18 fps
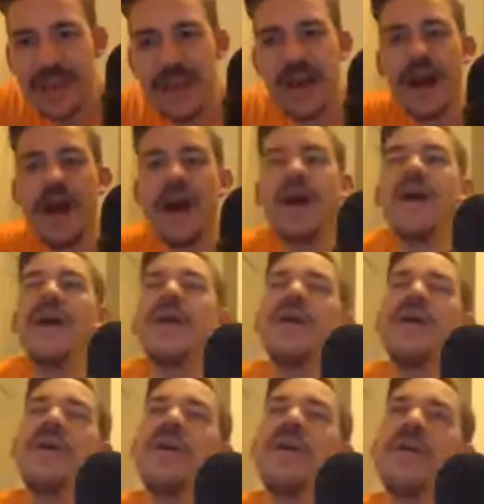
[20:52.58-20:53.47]

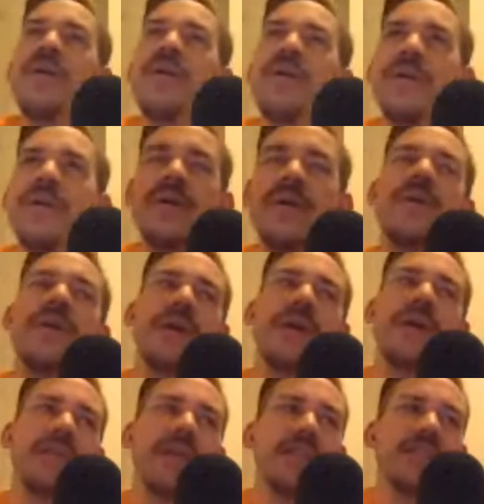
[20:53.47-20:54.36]
Oh,
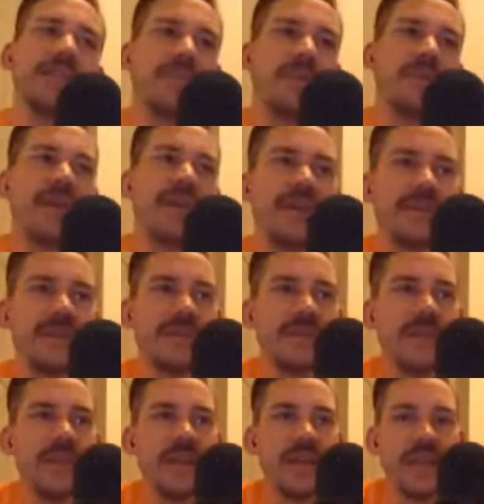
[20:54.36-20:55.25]
okay. That's
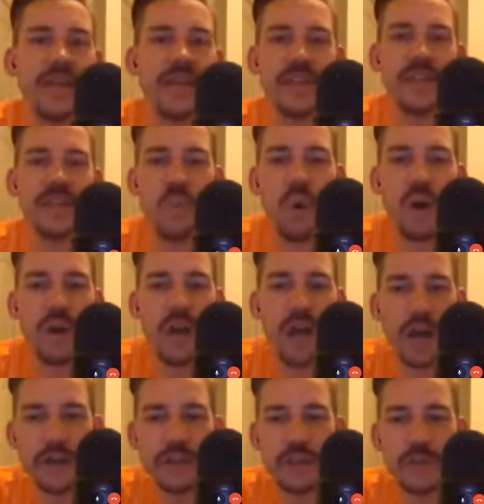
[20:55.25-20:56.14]
because he's
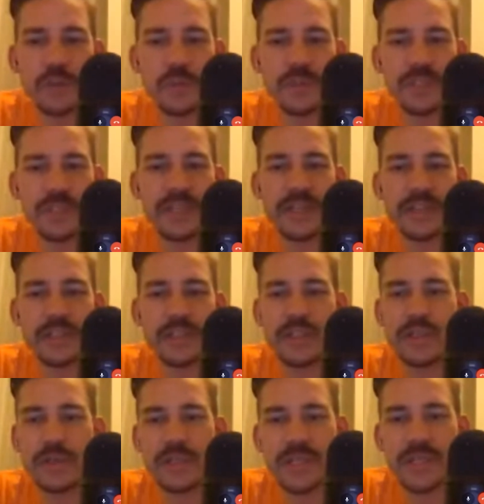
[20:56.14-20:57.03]
100%
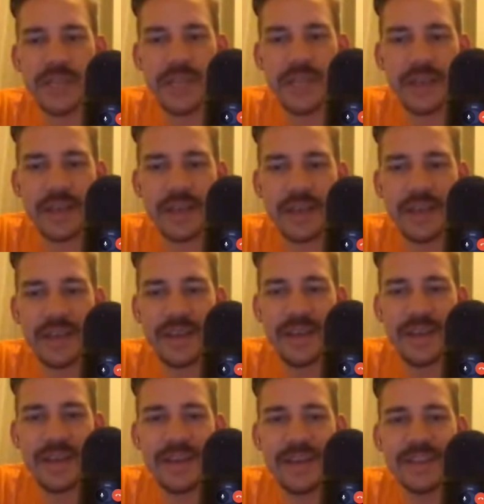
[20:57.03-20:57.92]
juicing.
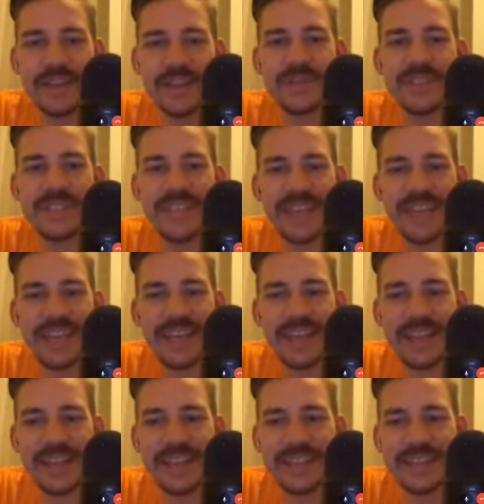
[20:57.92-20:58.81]
It's
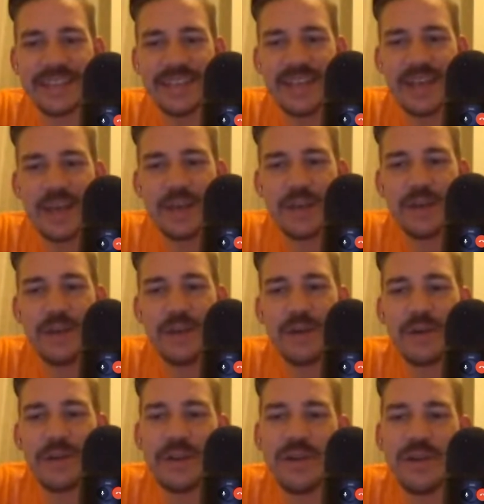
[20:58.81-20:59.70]
ridiculous. You
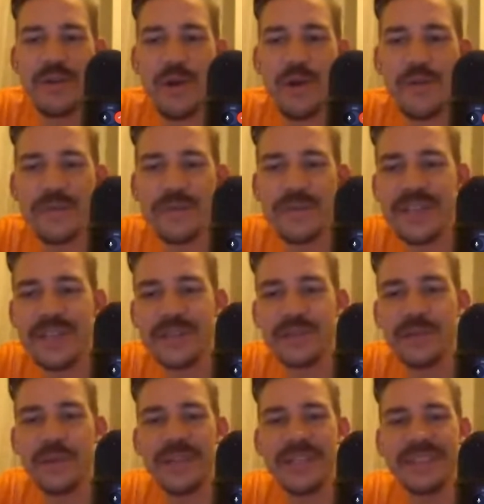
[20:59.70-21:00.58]
don't go from hitting
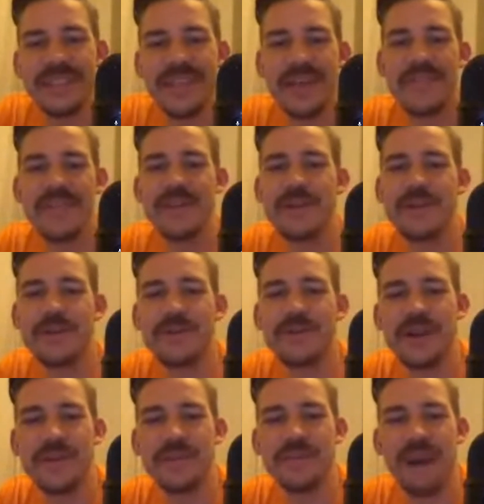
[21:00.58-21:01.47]
27
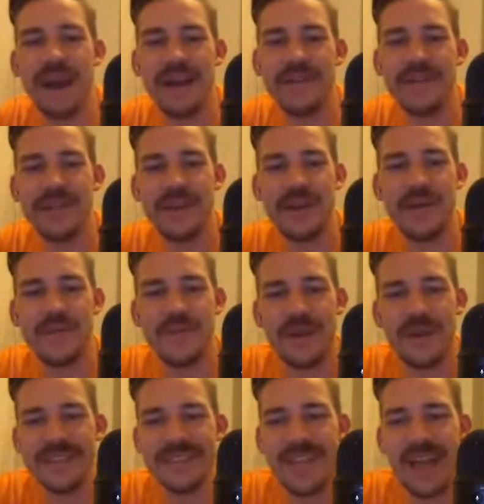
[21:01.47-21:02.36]
career minor league home
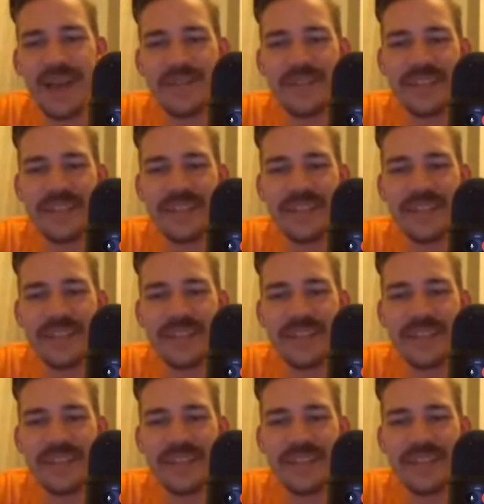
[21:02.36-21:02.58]
runs to having the